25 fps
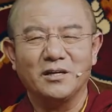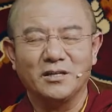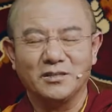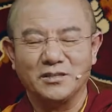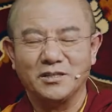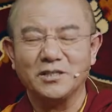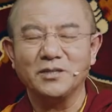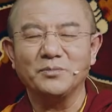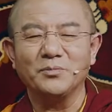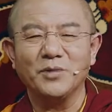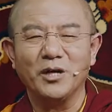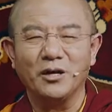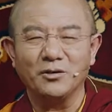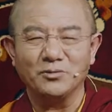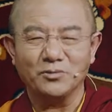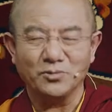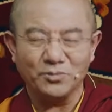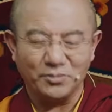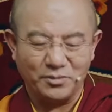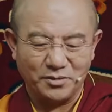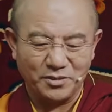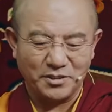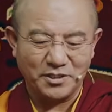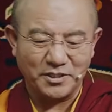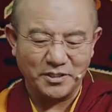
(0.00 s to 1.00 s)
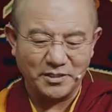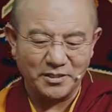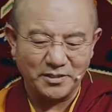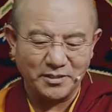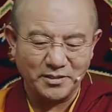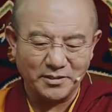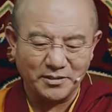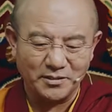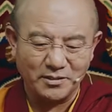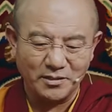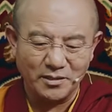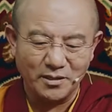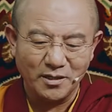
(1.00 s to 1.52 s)
departing,
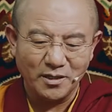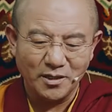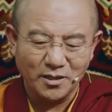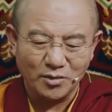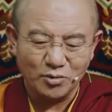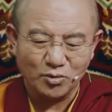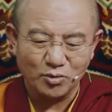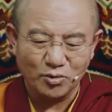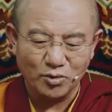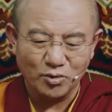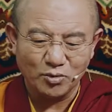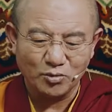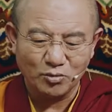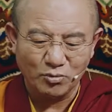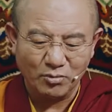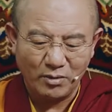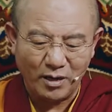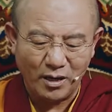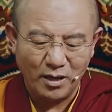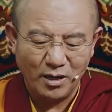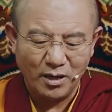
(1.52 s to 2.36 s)
never departed you.